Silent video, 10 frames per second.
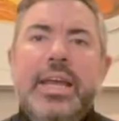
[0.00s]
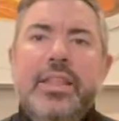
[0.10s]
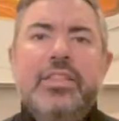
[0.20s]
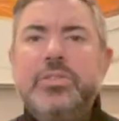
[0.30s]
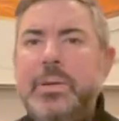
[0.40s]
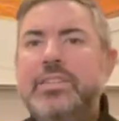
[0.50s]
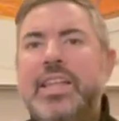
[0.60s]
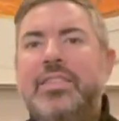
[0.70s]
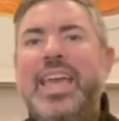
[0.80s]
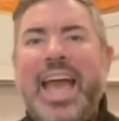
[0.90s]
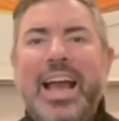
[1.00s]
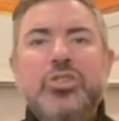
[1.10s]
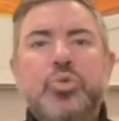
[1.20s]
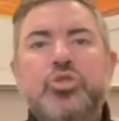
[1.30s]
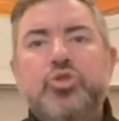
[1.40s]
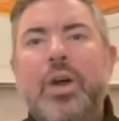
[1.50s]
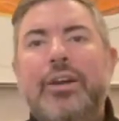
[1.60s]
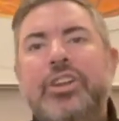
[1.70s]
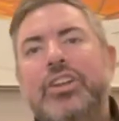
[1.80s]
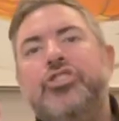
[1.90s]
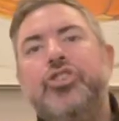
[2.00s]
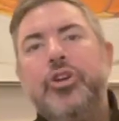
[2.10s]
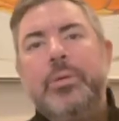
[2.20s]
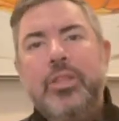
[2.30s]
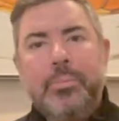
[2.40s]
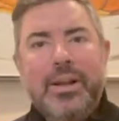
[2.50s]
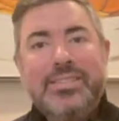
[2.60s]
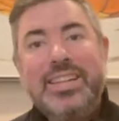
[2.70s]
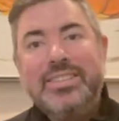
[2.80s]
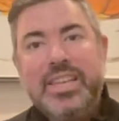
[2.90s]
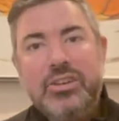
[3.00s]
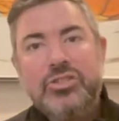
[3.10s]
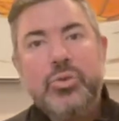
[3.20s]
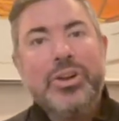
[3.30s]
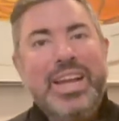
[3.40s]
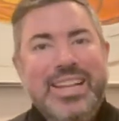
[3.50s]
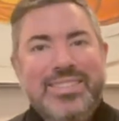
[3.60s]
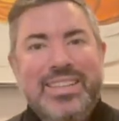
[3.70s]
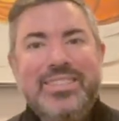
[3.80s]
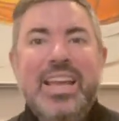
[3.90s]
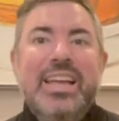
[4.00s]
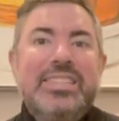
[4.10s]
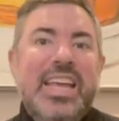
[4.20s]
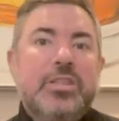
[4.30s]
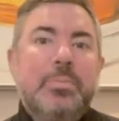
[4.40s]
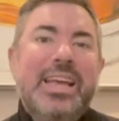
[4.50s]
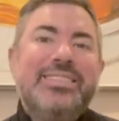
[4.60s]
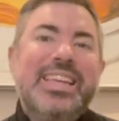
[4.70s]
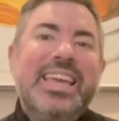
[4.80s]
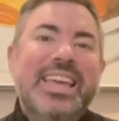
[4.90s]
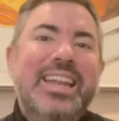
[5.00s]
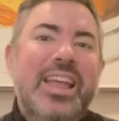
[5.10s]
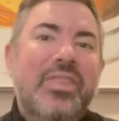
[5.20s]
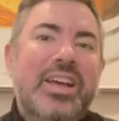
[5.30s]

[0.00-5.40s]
this means that the actual trial to determine the president's guilt or innocence takes place in the